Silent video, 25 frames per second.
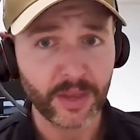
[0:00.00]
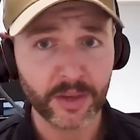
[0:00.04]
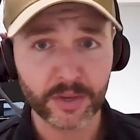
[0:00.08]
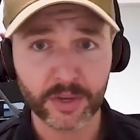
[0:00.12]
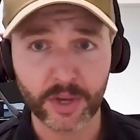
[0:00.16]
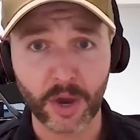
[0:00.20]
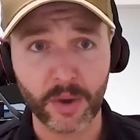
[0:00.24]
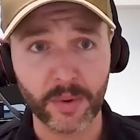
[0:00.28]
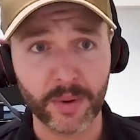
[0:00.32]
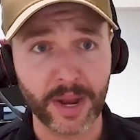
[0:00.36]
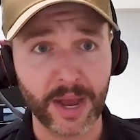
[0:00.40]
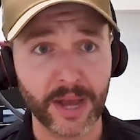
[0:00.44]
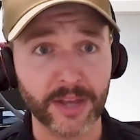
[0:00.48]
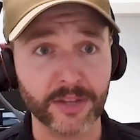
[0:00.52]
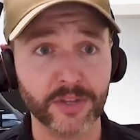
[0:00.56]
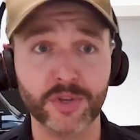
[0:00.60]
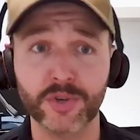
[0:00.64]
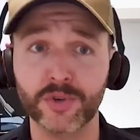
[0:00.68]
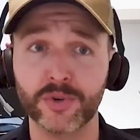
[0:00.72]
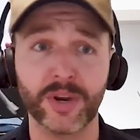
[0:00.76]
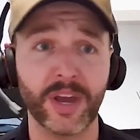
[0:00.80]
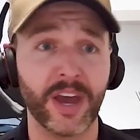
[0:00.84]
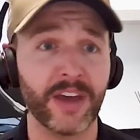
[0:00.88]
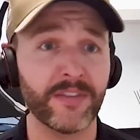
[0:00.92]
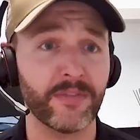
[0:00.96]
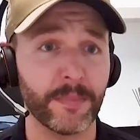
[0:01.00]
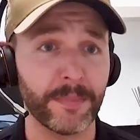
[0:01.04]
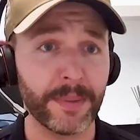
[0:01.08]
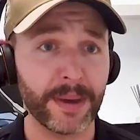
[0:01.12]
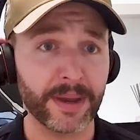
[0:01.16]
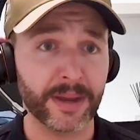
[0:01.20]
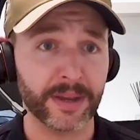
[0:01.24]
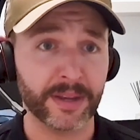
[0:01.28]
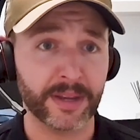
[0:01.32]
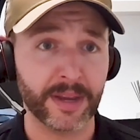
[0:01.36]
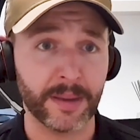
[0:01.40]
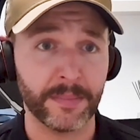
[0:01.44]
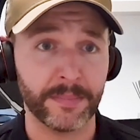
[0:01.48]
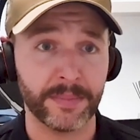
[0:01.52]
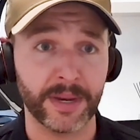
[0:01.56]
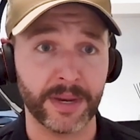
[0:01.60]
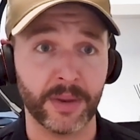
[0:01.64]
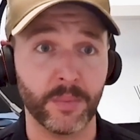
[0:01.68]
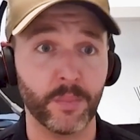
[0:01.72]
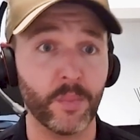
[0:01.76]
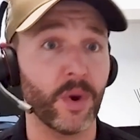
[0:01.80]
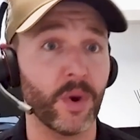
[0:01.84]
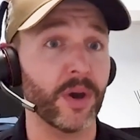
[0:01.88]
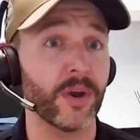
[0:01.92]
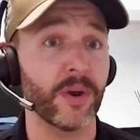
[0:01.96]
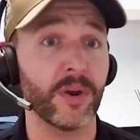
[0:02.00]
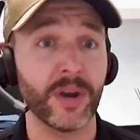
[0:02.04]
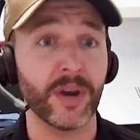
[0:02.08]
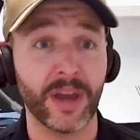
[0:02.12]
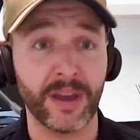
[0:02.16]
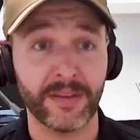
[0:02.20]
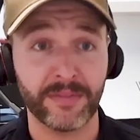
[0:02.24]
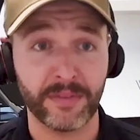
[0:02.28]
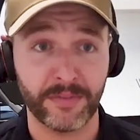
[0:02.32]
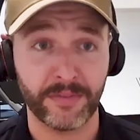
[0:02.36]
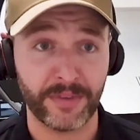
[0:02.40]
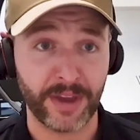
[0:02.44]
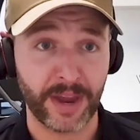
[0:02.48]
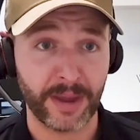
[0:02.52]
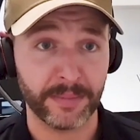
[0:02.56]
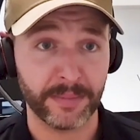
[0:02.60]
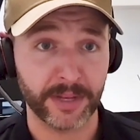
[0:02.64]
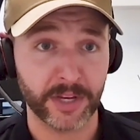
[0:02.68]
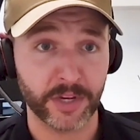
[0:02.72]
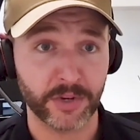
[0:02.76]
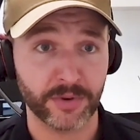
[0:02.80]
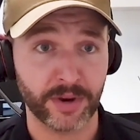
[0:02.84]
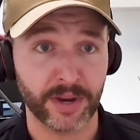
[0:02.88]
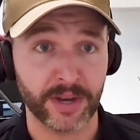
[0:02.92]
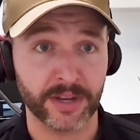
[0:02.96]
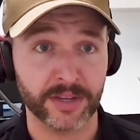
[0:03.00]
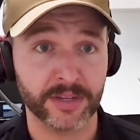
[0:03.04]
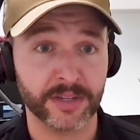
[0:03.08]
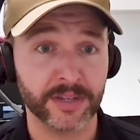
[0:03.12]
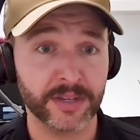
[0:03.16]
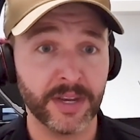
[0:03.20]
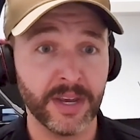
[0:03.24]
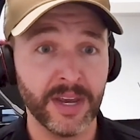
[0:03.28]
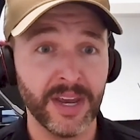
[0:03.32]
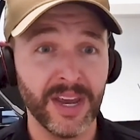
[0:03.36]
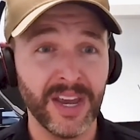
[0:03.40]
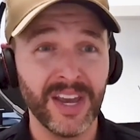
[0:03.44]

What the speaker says: go and ask, should I have a bucket company? Why don't I have a family trust?